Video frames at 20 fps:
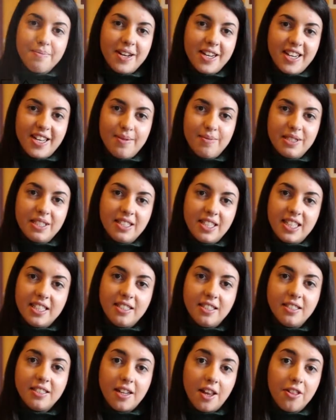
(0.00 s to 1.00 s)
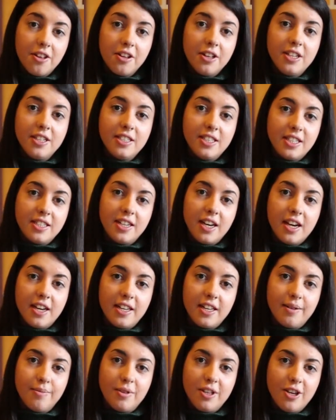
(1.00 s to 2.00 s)
my name is Lacey Sutherland and I
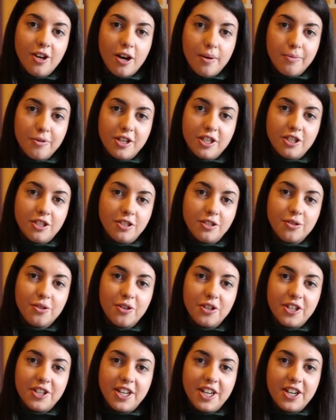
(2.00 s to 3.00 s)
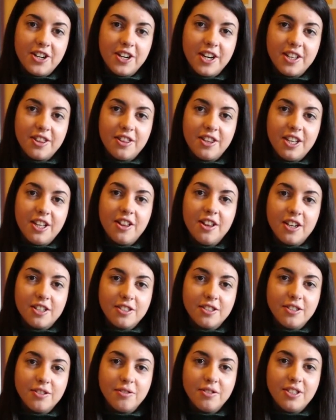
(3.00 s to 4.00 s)
am the Operations Coordinator at the Lung
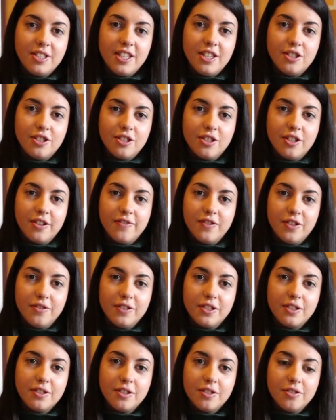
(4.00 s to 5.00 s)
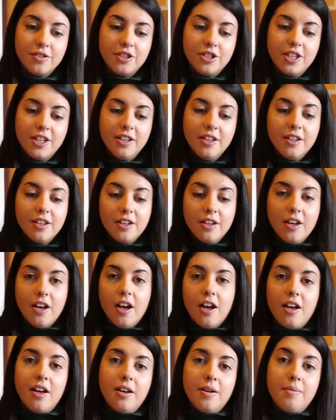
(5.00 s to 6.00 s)
Association of Nova Scotia.
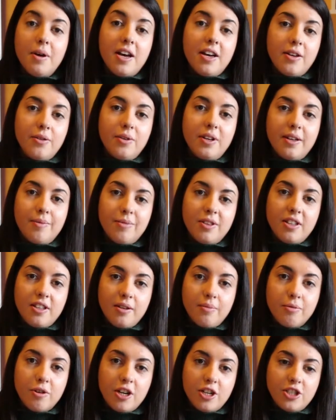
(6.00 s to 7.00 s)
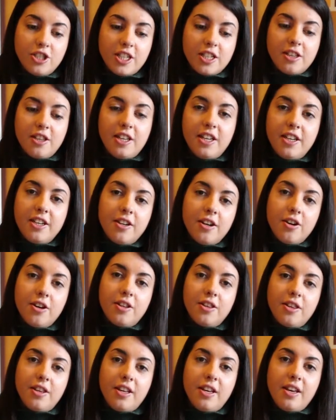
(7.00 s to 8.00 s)
I am the project lead
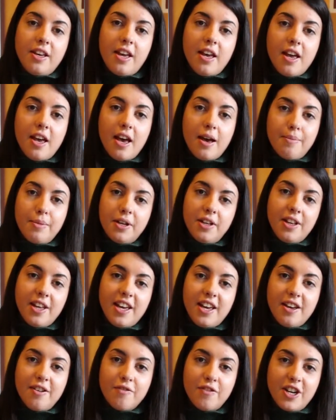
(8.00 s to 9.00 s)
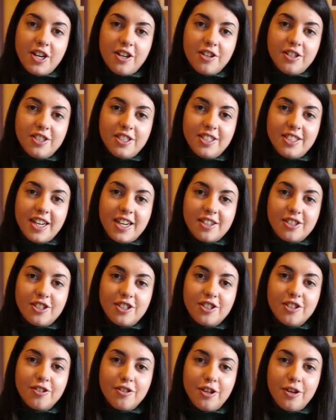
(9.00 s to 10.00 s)
on the MLA Radon
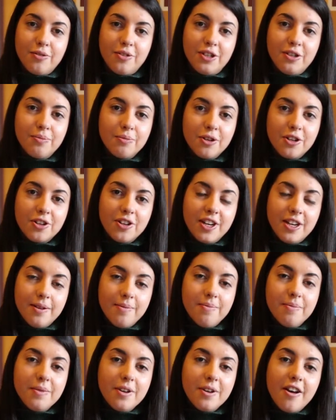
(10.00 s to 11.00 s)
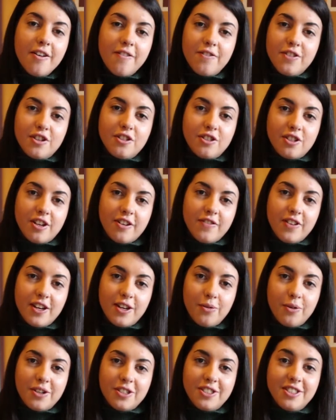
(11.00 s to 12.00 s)
Detector Low-No program. First off, I
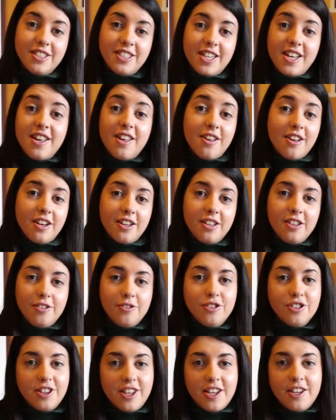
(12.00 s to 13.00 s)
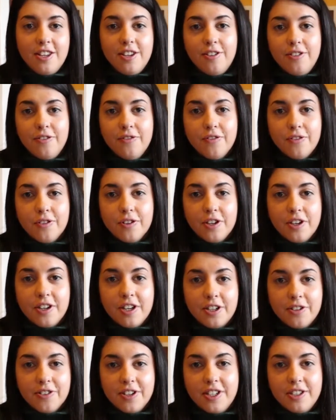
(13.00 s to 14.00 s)
want to say a huge thank you for
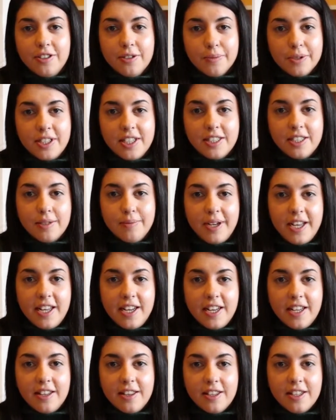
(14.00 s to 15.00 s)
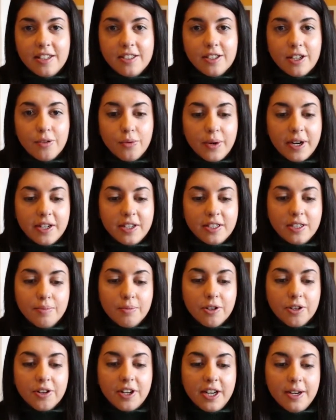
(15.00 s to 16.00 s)
agreeing to participate in this awareness
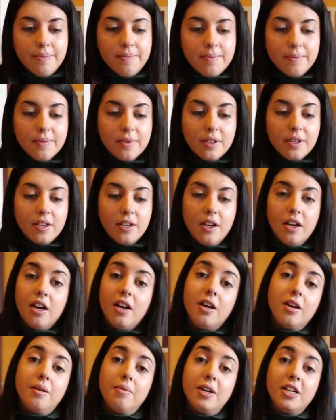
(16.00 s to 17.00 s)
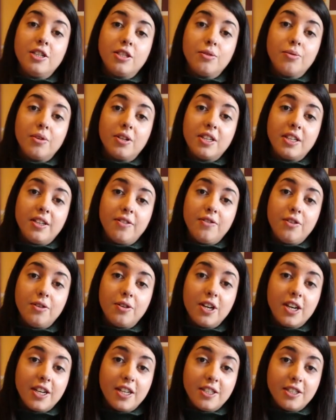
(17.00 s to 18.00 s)
program. I just want to give you
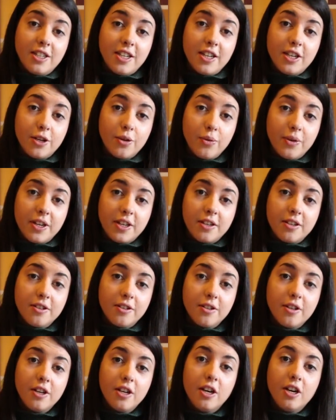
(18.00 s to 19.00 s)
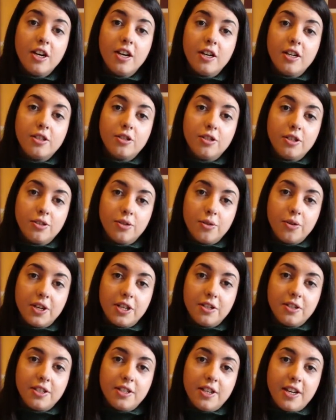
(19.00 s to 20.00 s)
guys a quick
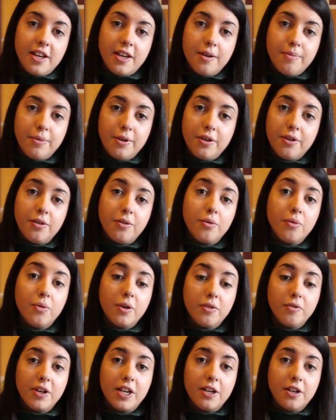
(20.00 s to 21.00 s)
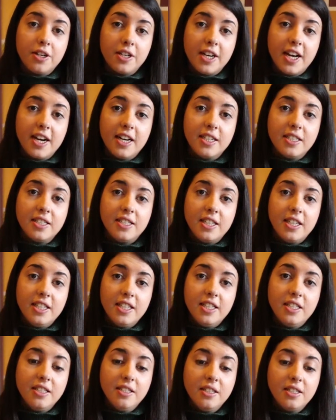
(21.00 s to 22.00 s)
tutorial today about what radon gas
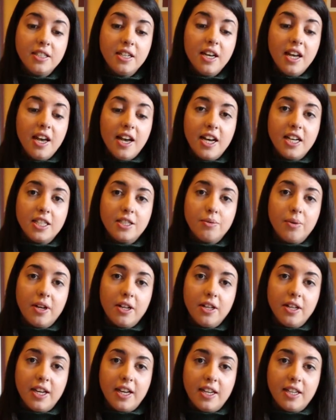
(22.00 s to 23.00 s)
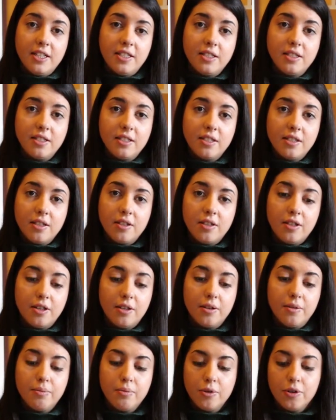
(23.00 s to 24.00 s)
is, as well as
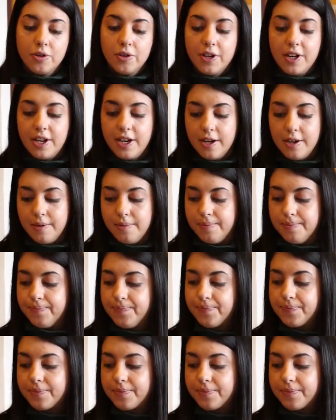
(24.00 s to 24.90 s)
the program